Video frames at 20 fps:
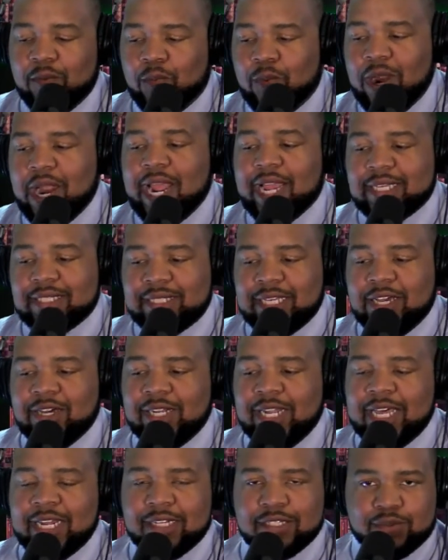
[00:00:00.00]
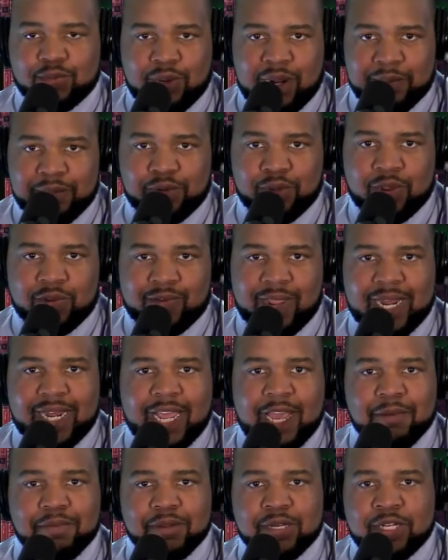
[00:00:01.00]
I excel at is what I'm doing right now,
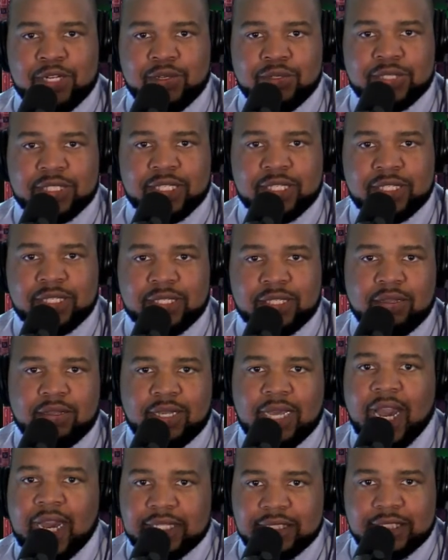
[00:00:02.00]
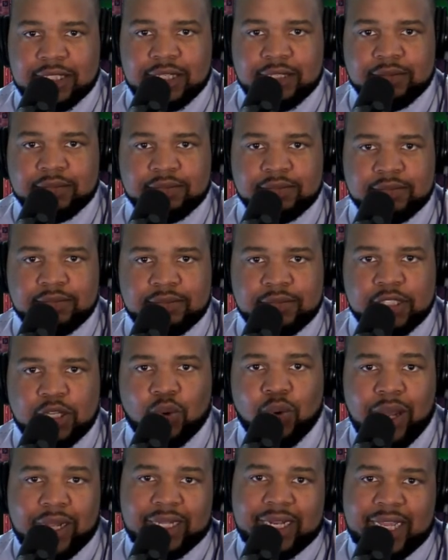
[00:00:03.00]
producing content,
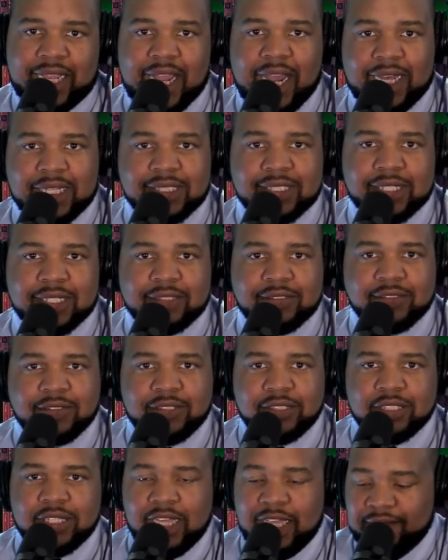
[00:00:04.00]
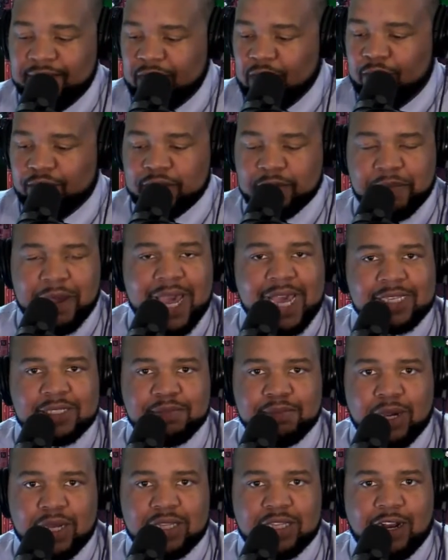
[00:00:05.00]
quality content. Even over the past
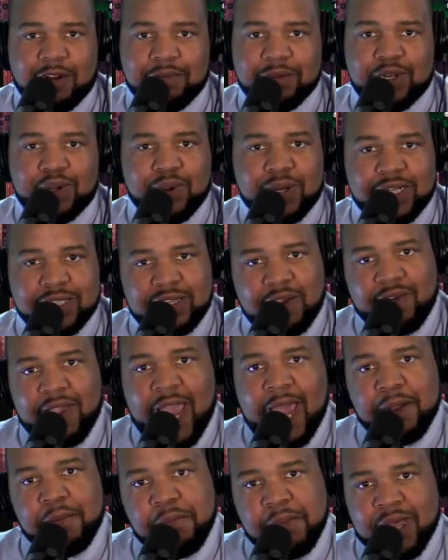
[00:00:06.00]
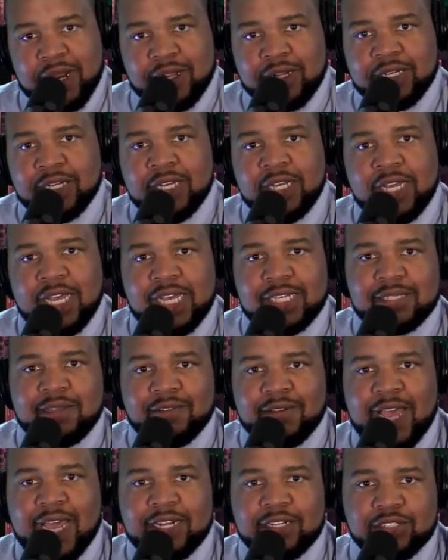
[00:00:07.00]
month that I've been doing this, I've gotten better as I've
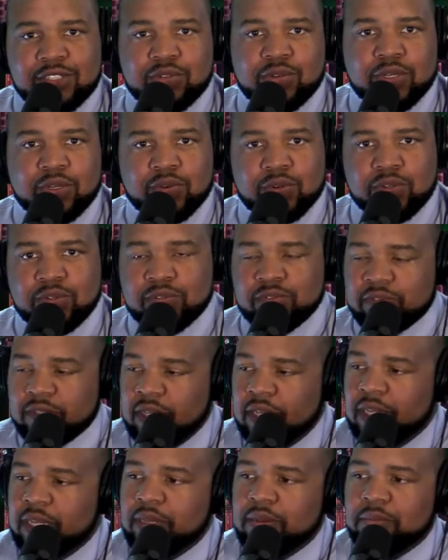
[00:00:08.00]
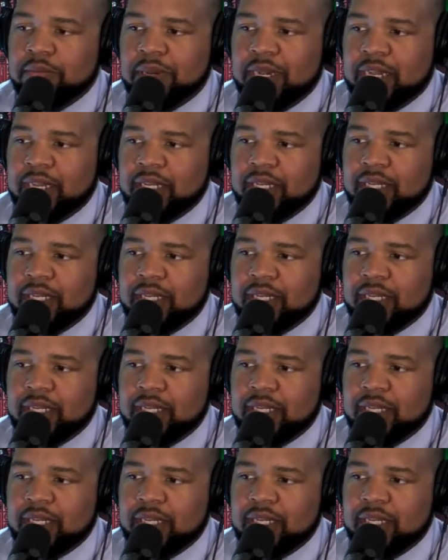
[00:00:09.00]
gotten into a groove. But